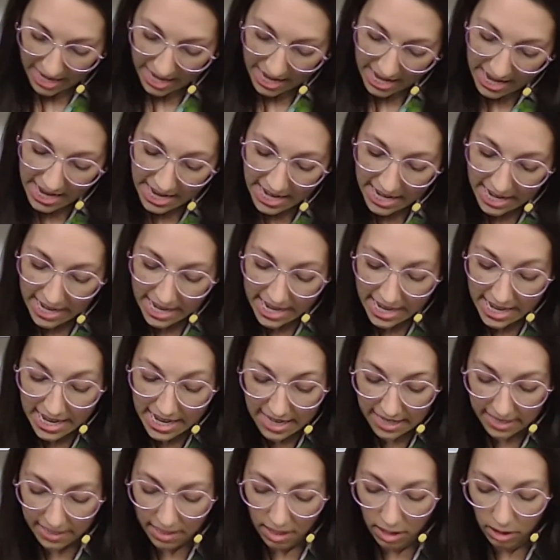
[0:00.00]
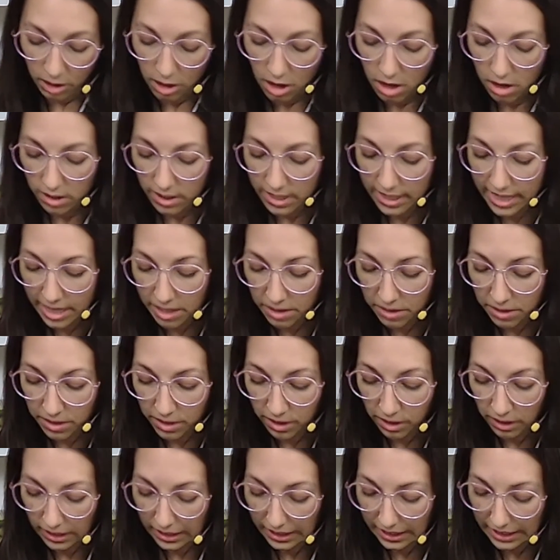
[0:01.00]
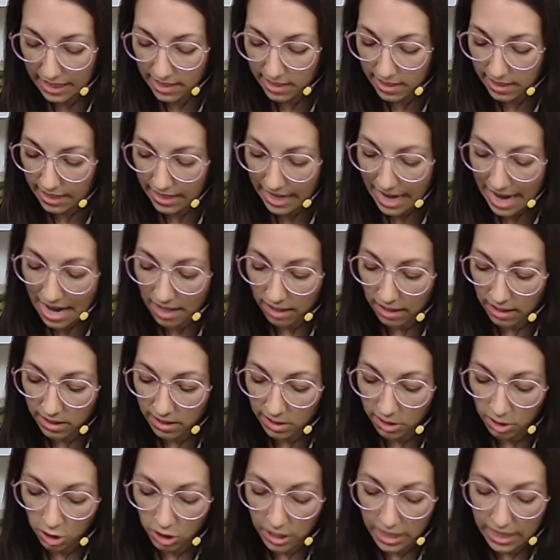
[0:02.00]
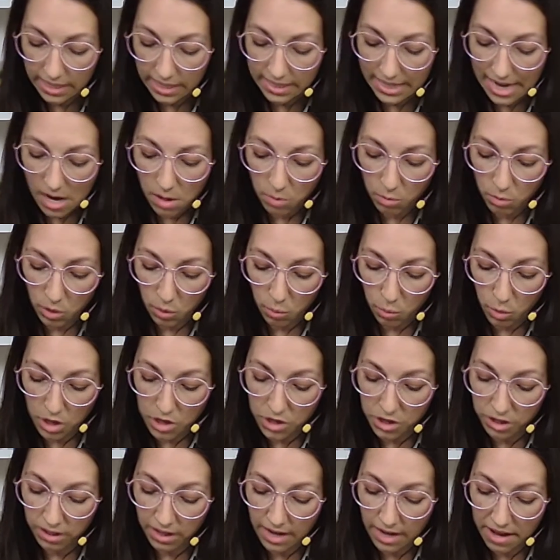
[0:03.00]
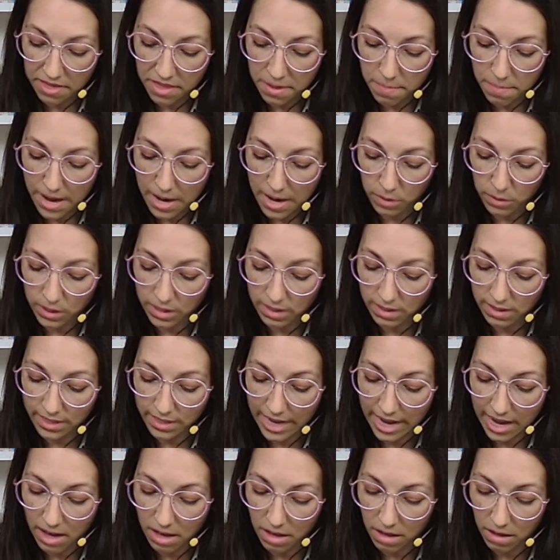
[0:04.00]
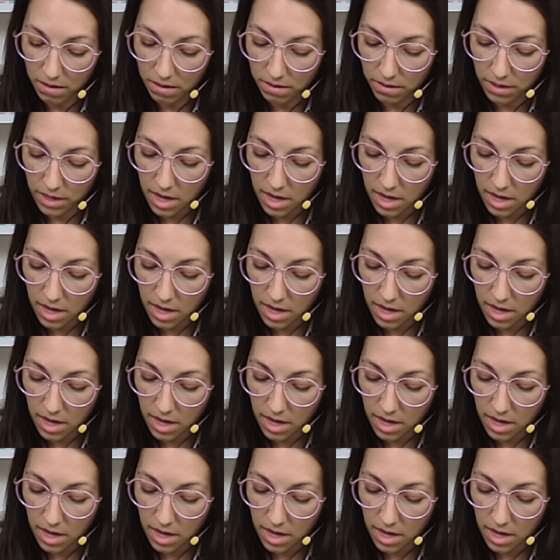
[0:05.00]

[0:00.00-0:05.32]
It is a long tale, certainly, said Alice, looking down with wonder at the mouse's tail.